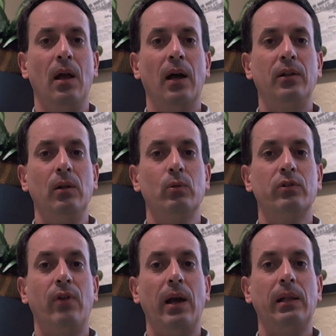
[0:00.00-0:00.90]
A deal was
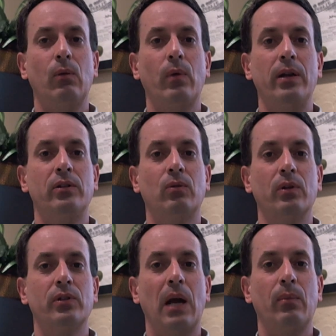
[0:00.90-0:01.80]
finally reached where
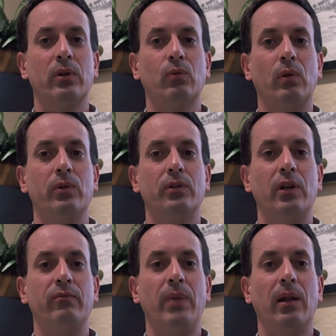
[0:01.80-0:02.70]
Cyprus would
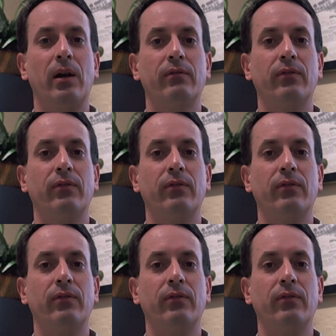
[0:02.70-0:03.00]
receive bailout